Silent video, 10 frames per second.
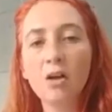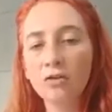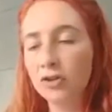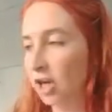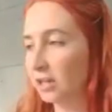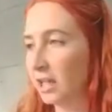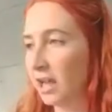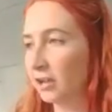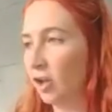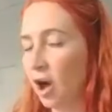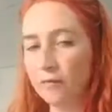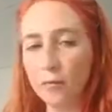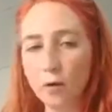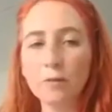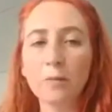Just like law
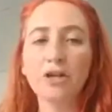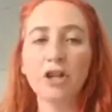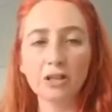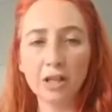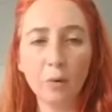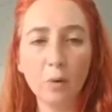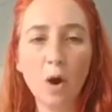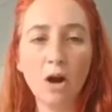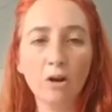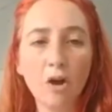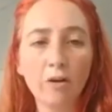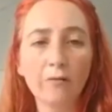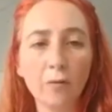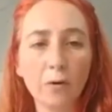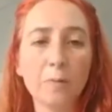enforcement, just like we want our law
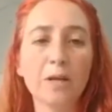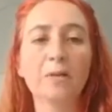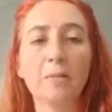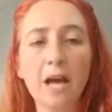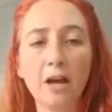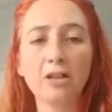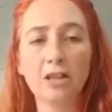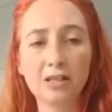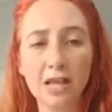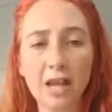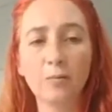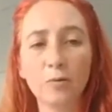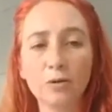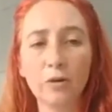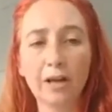enforcement to be held to the same
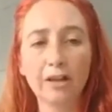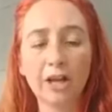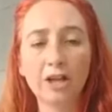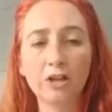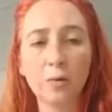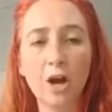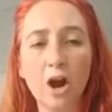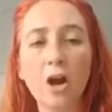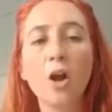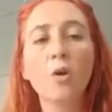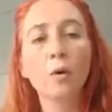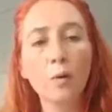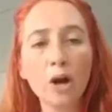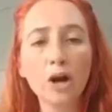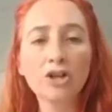rules and regulations we are, we
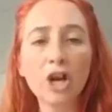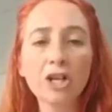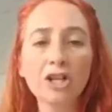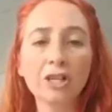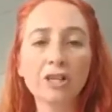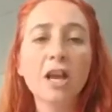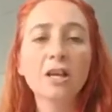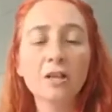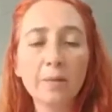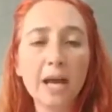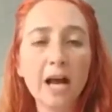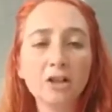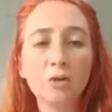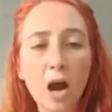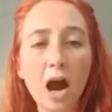want our judges to be
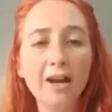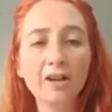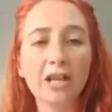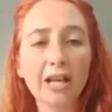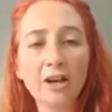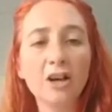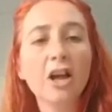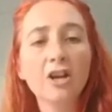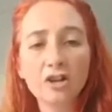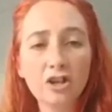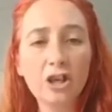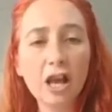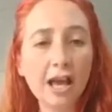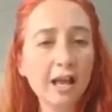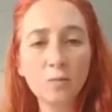held to a higher standard
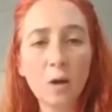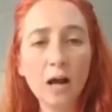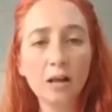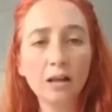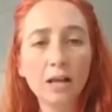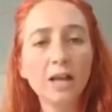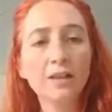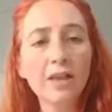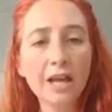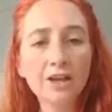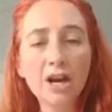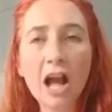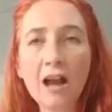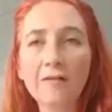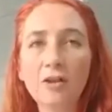as well. They should
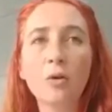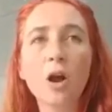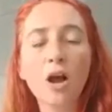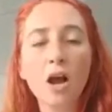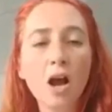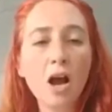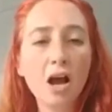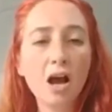have to uh,